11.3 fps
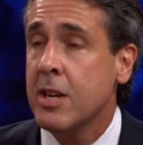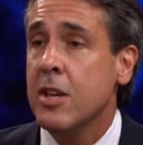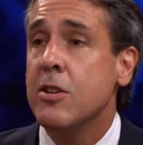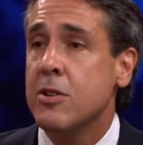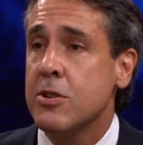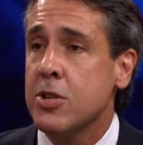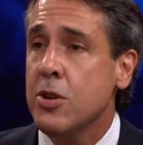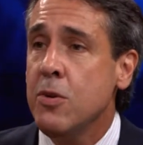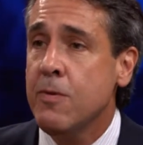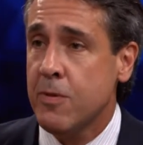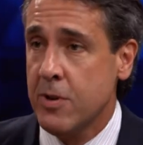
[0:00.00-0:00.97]
There are two
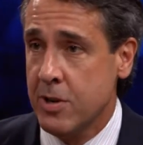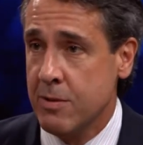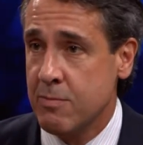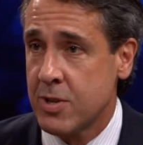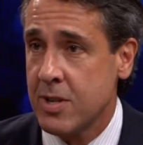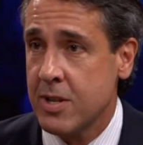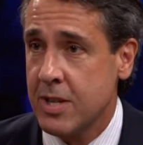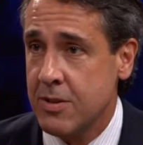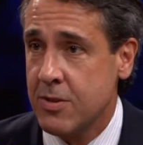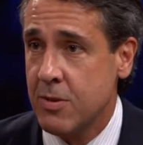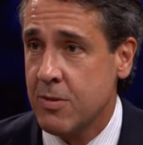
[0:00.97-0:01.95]
firms
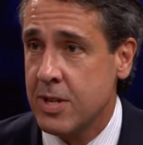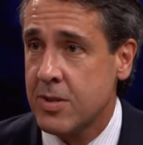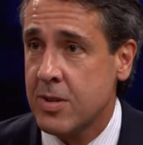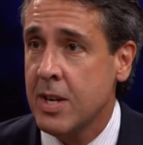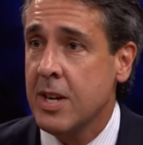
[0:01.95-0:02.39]
that do this.